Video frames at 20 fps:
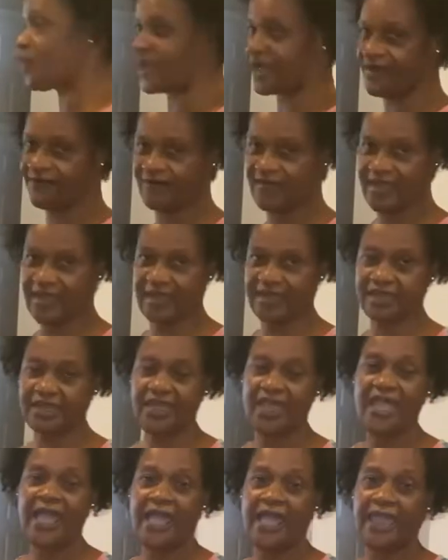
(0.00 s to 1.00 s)
I've gotten.
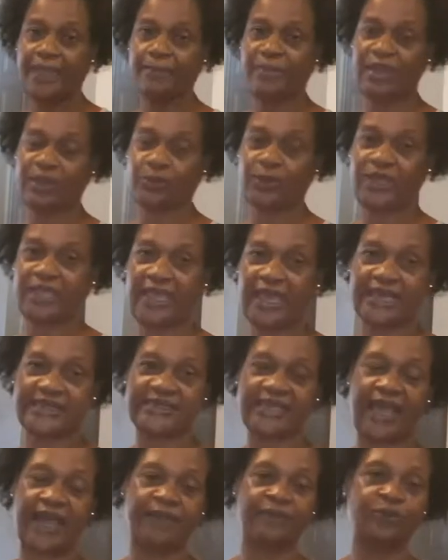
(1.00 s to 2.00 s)
And by the way, guys,
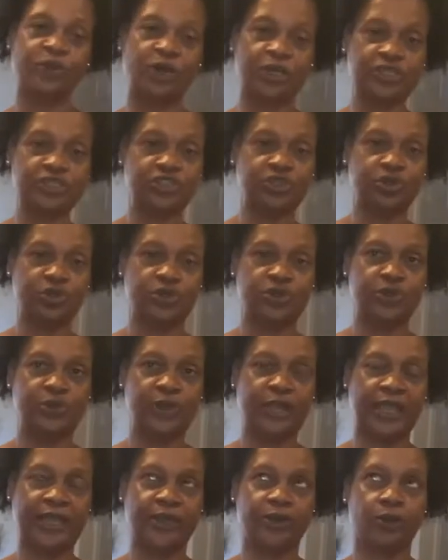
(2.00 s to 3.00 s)
I'm going to show you
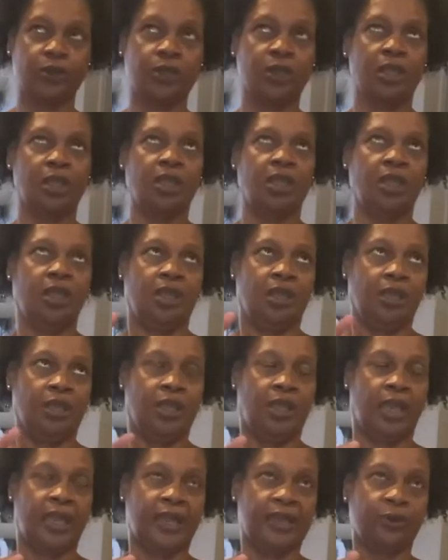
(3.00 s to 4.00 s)
later.
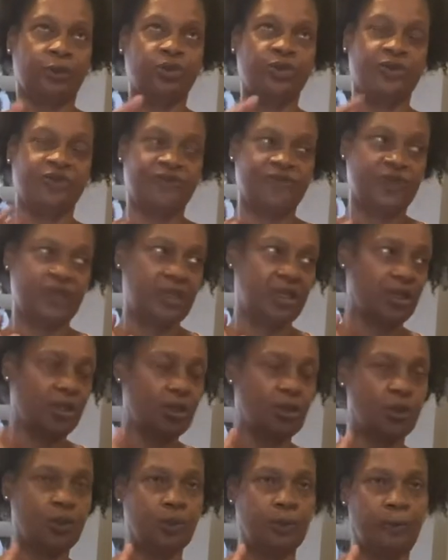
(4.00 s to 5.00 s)
I don't know if
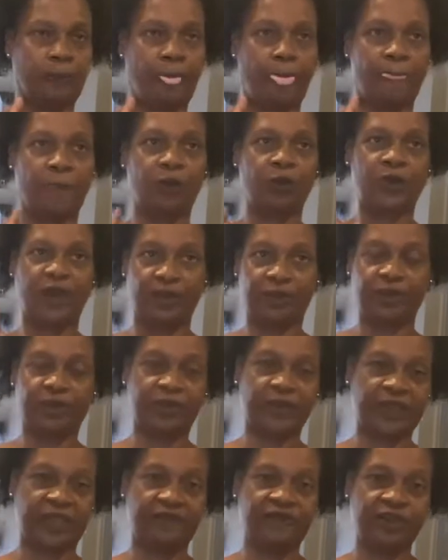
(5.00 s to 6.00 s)
it'll, when I'm going to
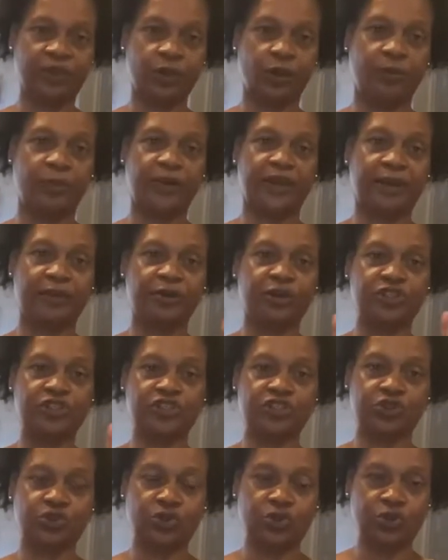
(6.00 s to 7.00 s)
put that video up, but I'm going to
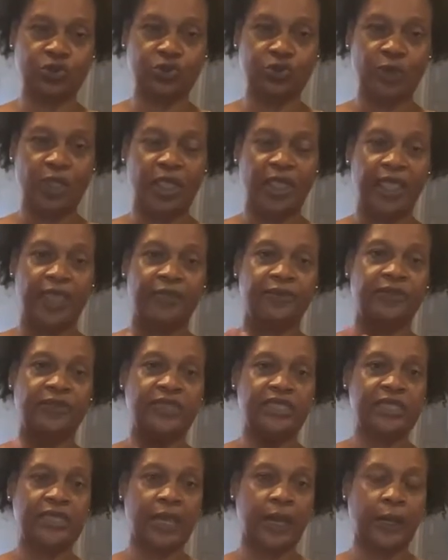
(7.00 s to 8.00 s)
show you
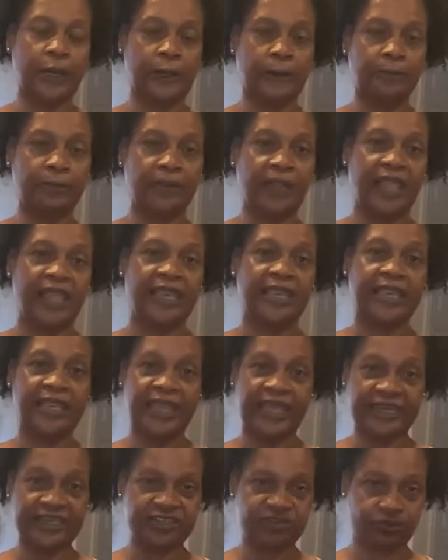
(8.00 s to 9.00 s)
the um,
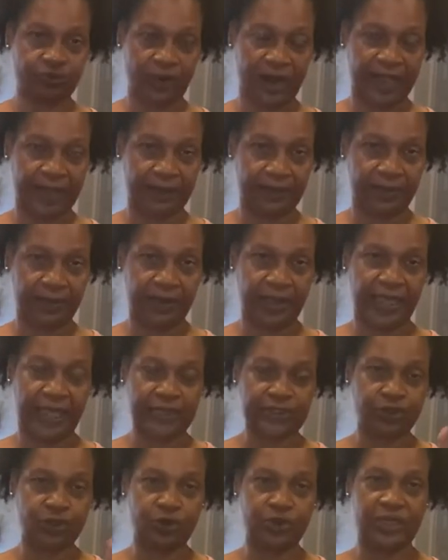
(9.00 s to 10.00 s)
lettuce wrap I
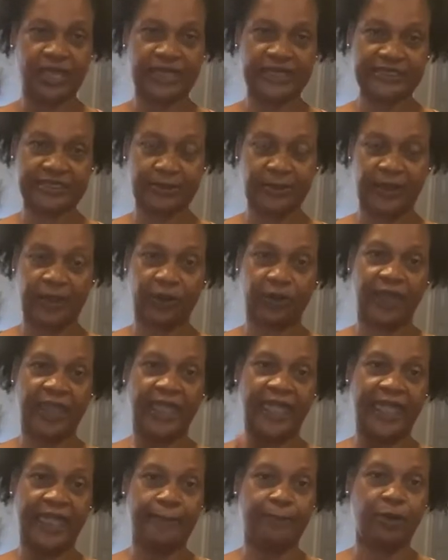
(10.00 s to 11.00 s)
told you guys about, I
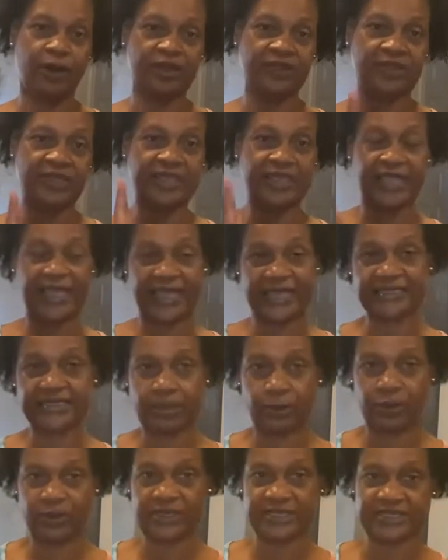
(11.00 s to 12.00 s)
had bought that the last
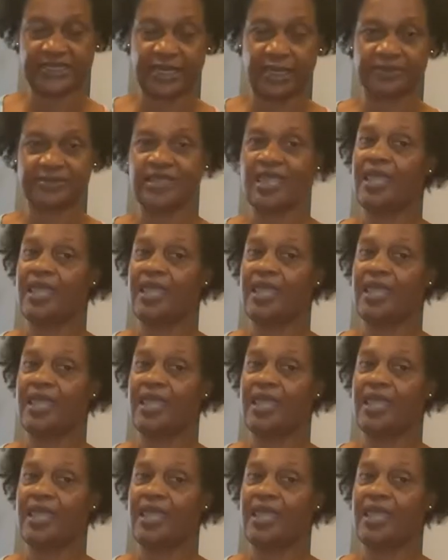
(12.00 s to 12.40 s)
time at the Sam's.